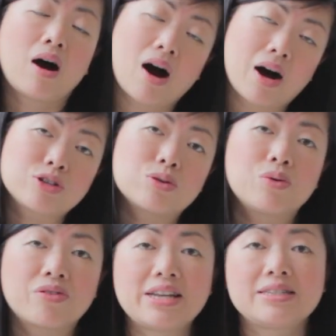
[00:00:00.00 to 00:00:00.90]
hard to
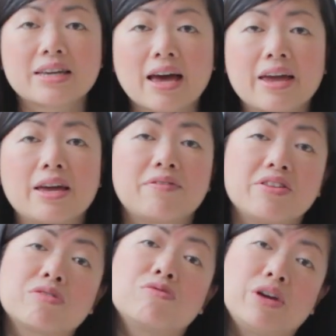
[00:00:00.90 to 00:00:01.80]
authenticate if
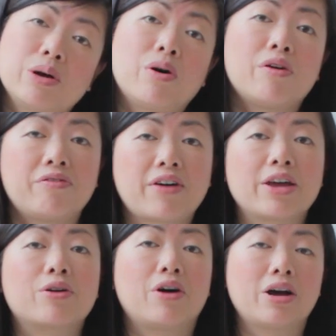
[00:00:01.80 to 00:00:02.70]
it's a real or
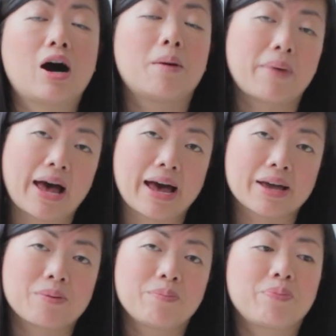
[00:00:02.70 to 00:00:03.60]
fake Goyard bag.